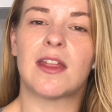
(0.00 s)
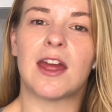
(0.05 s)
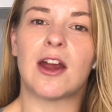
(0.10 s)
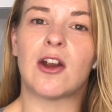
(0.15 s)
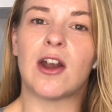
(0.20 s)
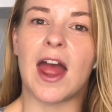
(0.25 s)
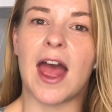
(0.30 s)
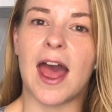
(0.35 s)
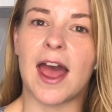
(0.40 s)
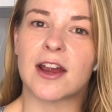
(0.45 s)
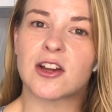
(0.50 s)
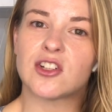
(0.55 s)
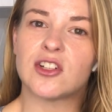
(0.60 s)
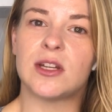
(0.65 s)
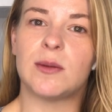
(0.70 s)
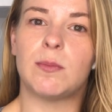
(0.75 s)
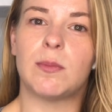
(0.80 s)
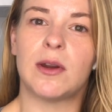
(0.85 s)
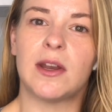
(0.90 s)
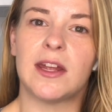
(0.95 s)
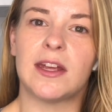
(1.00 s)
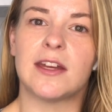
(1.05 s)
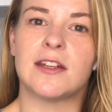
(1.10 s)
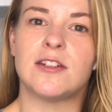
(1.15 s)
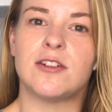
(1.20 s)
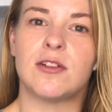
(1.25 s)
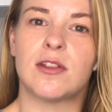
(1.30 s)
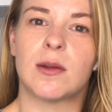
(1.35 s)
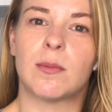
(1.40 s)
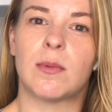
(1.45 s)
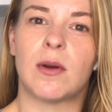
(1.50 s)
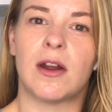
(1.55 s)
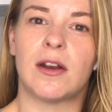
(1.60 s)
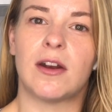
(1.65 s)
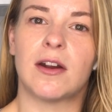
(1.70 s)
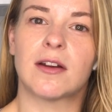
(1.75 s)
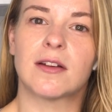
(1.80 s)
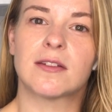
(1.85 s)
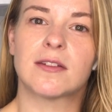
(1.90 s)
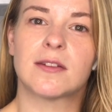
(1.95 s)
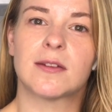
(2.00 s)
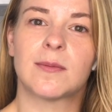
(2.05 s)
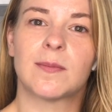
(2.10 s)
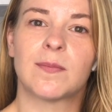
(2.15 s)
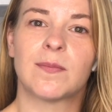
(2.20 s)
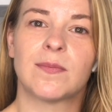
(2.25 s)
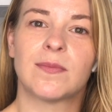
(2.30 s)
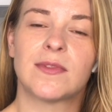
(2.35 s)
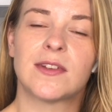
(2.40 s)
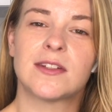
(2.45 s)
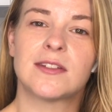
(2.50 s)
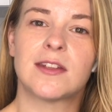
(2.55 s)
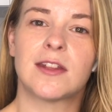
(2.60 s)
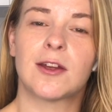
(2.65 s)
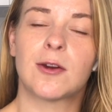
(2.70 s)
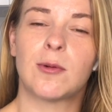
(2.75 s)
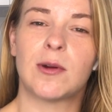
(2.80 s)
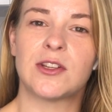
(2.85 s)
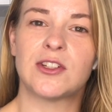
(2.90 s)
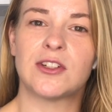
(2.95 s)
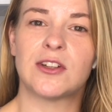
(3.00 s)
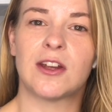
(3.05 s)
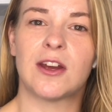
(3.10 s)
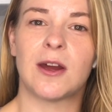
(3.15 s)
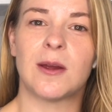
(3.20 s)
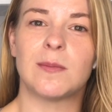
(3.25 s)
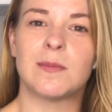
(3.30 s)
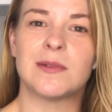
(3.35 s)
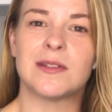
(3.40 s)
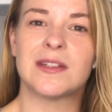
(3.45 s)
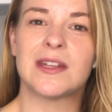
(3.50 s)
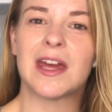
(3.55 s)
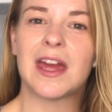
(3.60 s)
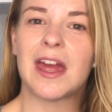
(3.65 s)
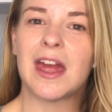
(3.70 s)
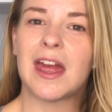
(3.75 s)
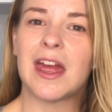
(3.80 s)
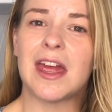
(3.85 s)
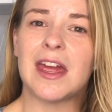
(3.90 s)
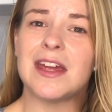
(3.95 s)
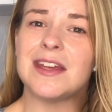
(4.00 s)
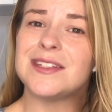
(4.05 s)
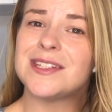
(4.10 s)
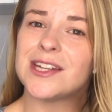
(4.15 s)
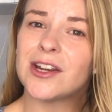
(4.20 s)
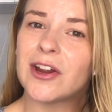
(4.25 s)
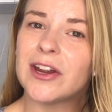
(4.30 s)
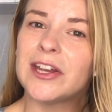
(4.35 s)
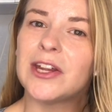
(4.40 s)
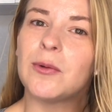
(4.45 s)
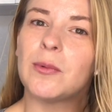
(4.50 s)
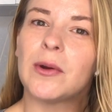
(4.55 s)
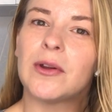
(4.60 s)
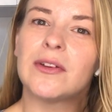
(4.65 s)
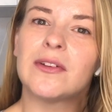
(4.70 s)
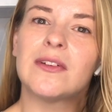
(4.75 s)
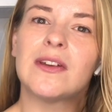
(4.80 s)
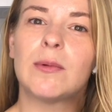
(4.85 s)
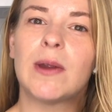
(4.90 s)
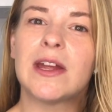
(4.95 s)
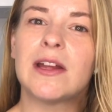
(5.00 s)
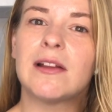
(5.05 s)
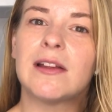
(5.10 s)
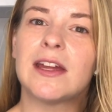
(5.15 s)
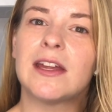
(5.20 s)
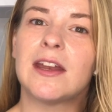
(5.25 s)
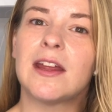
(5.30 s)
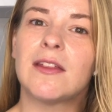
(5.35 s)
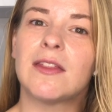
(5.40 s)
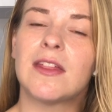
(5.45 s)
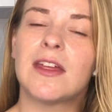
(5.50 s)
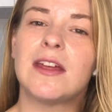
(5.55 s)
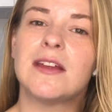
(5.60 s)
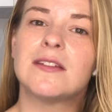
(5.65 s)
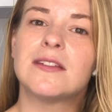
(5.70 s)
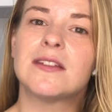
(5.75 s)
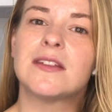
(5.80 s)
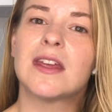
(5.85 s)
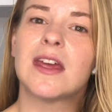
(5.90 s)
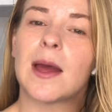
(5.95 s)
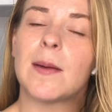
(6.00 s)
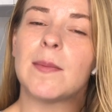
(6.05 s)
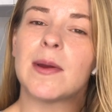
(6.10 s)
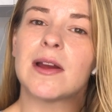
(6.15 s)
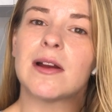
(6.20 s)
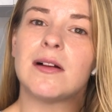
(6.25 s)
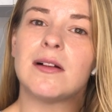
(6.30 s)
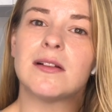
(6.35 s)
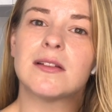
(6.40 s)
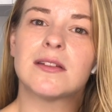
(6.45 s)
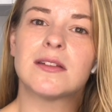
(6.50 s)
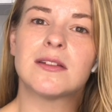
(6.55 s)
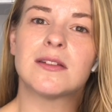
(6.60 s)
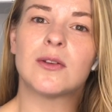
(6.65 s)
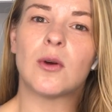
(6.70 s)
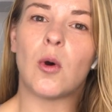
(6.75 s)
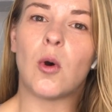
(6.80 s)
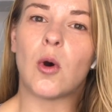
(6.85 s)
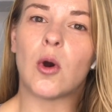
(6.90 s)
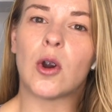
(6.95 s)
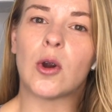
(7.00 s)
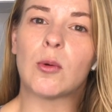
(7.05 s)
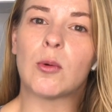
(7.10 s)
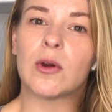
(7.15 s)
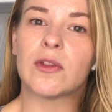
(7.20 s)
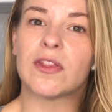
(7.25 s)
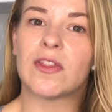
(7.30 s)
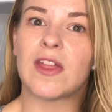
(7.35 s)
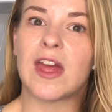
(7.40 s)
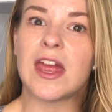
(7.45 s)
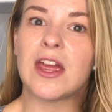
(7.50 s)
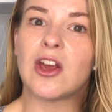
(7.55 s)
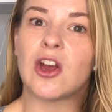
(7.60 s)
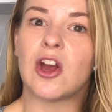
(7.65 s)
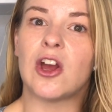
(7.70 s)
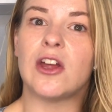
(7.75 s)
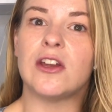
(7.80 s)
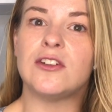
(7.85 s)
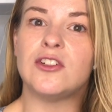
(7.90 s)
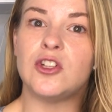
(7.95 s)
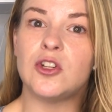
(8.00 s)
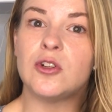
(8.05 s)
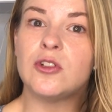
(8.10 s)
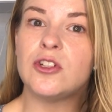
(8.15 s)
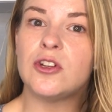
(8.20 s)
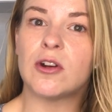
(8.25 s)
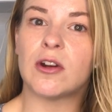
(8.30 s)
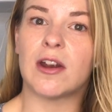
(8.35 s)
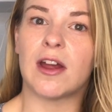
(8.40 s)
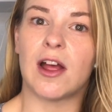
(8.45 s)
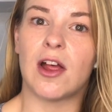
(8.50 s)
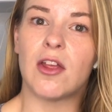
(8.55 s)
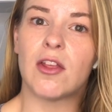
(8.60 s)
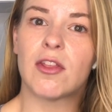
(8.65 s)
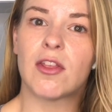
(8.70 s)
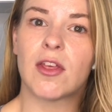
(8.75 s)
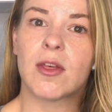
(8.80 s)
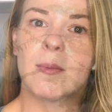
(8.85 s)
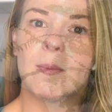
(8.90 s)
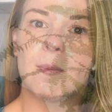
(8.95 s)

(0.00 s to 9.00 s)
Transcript: they are actually putting into their products. So the question comes, is there anyone regulating these chemicals or what they could do to your health?